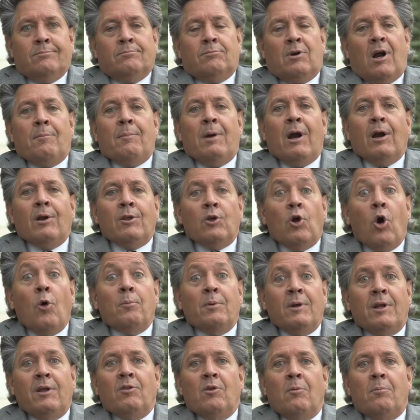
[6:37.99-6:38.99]
Primarily
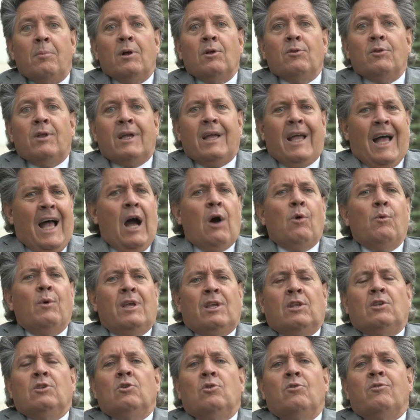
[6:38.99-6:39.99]
opening the building, how we
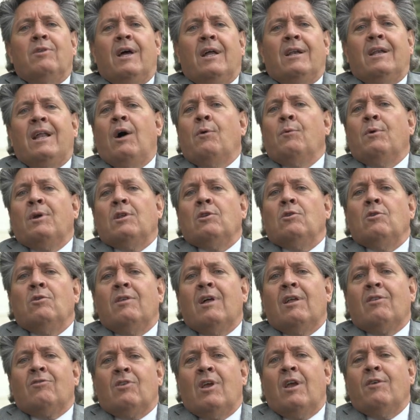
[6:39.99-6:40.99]
can do that and how we can do
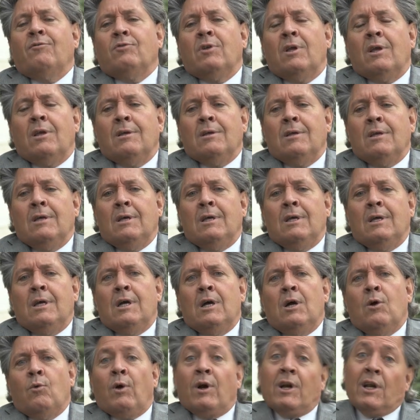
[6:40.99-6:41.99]
that safely.
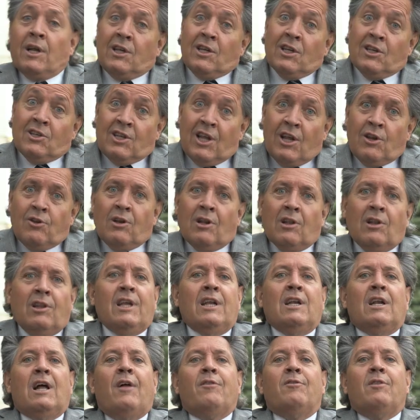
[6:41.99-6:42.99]
We're going to continue to
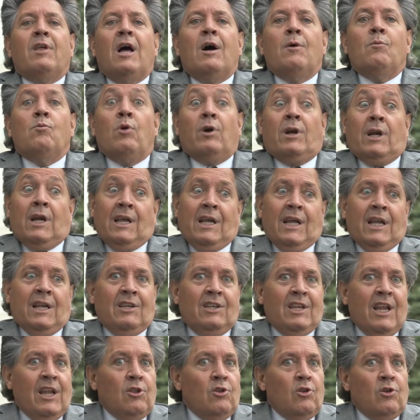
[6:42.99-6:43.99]
lean on them. We're going to
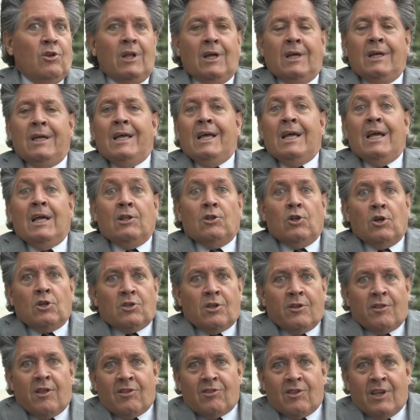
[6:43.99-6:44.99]
continue to look
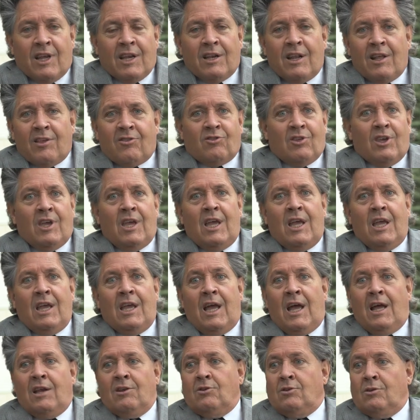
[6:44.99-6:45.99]
to the
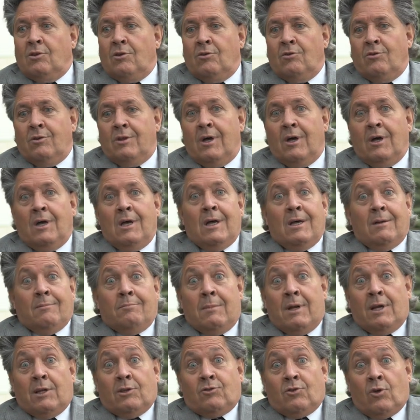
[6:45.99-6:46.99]
CDC and to the
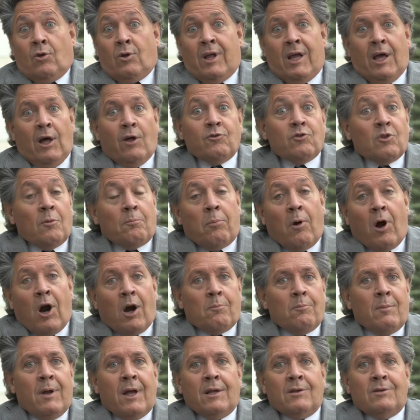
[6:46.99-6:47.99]
Minnesota Health
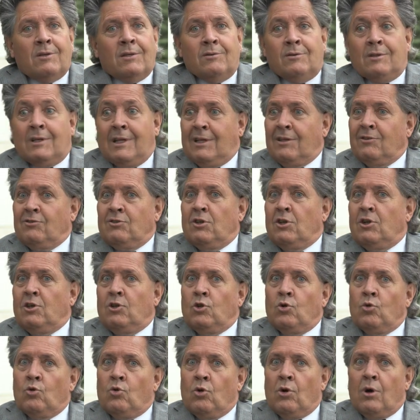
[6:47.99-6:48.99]
Department, to listen
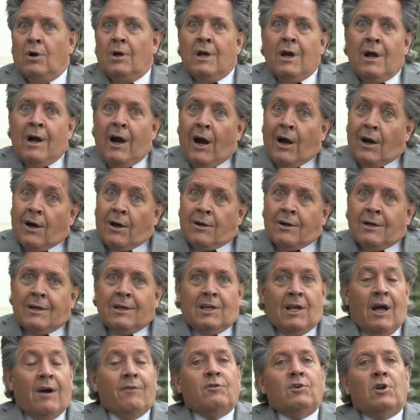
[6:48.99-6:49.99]
to our
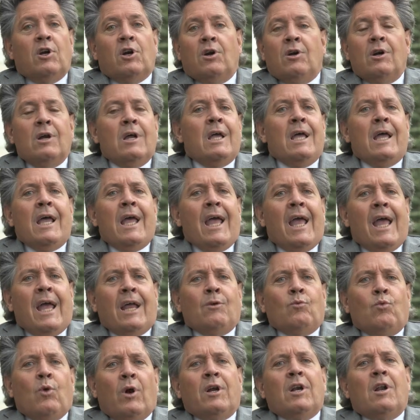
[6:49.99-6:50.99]
governor,
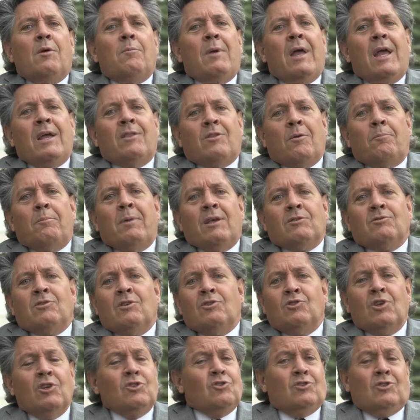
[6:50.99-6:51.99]
and we're going to make the best
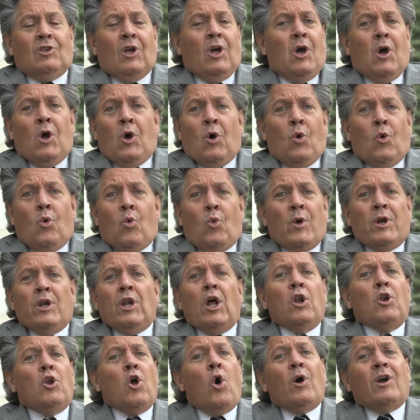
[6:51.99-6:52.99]
decisions. We
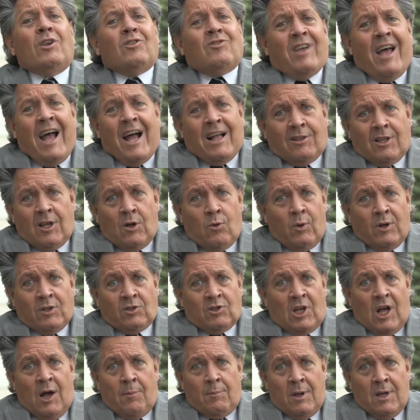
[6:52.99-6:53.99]
don't know exactly
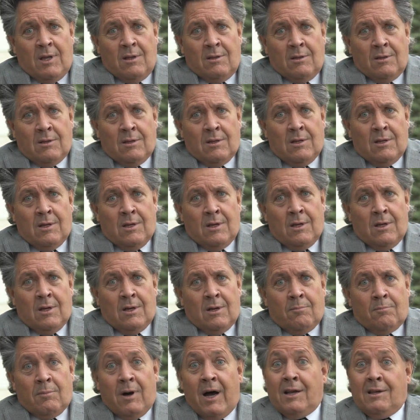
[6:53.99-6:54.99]
what's coming,
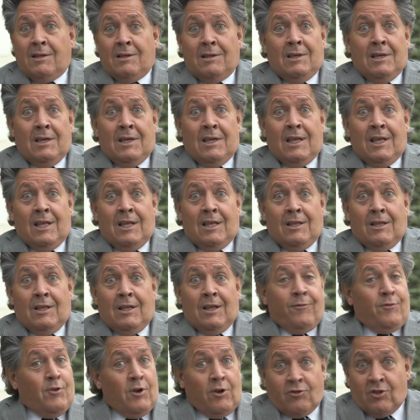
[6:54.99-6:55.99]
but
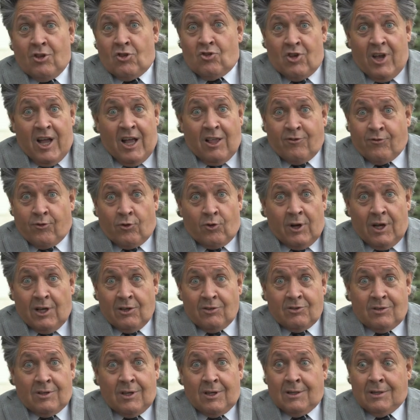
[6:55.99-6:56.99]
if there's a chance for
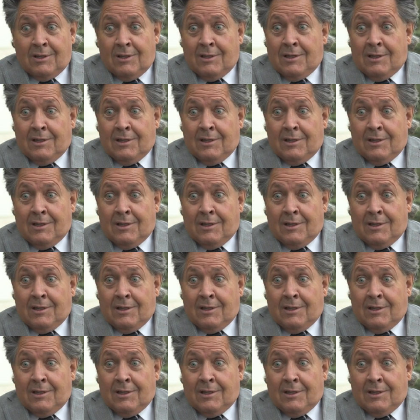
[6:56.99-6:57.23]
us to